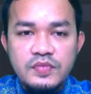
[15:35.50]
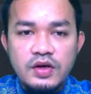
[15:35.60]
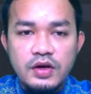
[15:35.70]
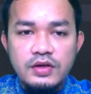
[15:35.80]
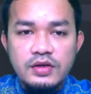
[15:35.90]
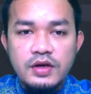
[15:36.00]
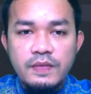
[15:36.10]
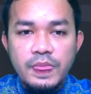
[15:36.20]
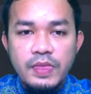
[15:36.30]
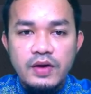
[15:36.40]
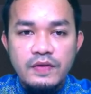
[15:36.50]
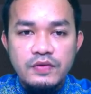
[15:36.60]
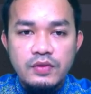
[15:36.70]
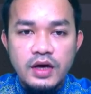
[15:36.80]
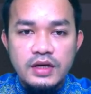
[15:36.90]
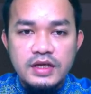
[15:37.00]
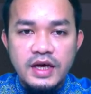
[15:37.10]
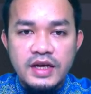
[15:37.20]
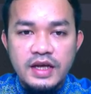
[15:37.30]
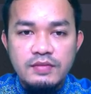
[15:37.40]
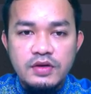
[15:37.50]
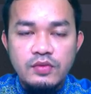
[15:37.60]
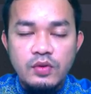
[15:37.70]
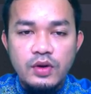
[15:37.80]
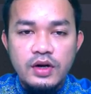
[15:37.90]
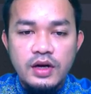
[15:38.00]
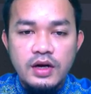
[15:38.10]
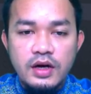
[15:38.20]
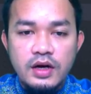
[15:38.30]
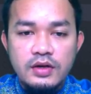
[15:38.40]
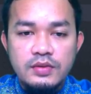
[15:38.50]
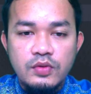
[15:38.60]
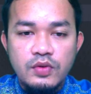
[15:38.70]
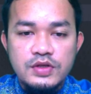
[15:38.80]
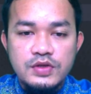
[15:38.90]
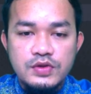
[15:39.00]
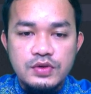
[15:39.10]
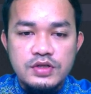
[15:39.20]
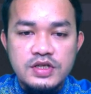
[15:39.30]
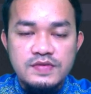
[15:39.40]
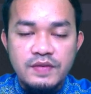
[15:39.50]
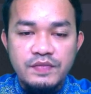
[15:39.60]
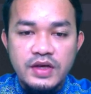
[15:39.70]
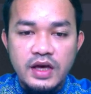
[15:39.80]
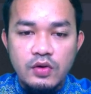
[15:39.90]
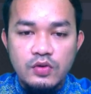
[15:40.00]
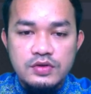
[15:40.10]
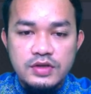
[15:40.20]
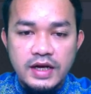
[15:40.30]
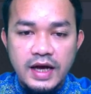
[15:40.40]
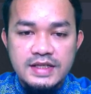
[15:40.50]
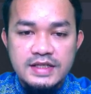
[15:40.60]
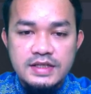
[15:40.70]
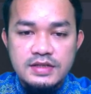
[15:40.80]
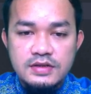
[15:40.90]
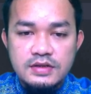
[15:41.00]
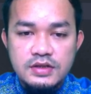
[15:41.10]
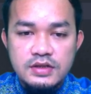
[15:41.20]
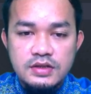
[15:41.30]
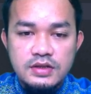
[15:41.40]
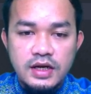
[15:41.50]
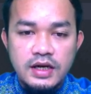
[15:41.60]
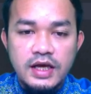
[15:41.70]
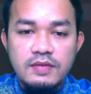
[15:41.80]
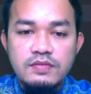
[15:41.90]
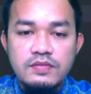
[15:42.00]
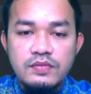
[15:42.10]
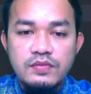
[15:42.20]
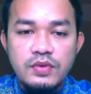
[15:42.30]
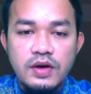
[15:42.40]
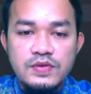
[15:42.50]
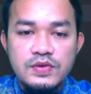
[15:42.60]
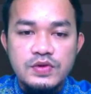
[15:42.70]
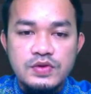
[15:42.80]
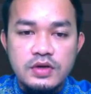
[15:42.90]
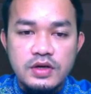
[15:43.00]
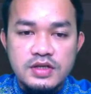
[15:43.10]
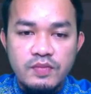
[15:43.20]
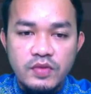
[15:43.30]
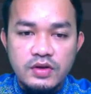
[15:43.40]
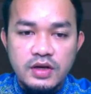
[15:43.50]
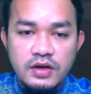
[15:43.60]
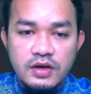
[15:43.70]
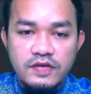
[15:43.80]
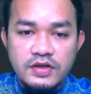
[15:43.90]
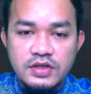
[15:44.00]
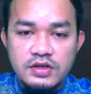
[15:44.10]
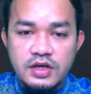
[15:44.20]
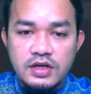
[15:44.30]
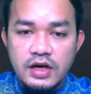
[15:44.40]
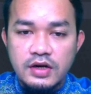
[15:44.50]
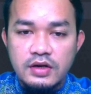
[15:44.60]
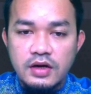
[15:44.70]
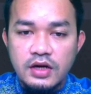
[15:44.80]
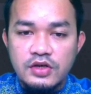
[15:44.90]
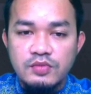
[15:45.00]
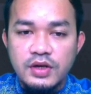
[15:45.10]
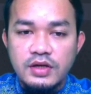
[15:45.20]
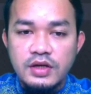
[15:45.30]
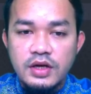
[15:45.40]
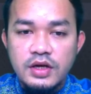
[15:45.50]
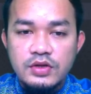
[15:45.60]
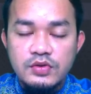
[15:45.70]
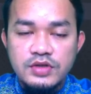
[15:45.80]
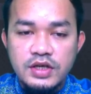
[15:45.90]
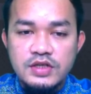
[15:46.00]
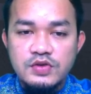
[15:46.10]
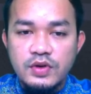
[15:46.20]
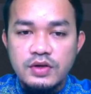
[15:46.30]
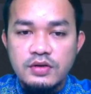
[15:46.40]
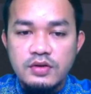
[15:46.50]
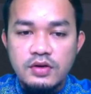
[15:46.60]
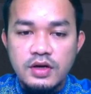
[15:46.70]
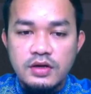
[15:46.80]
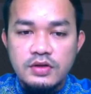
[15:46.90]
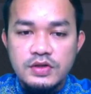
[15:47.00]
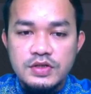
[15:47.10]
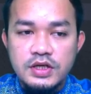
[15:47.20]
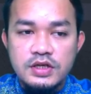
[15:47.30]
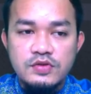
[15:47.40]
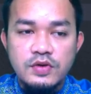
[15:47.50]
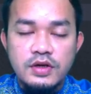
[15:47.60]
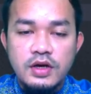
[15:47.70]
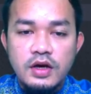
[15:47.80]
Okay, we have to ID and name. If we want to receive something else than ID, than name, we have to use something that function get argument to check this one. Okay, to check this one.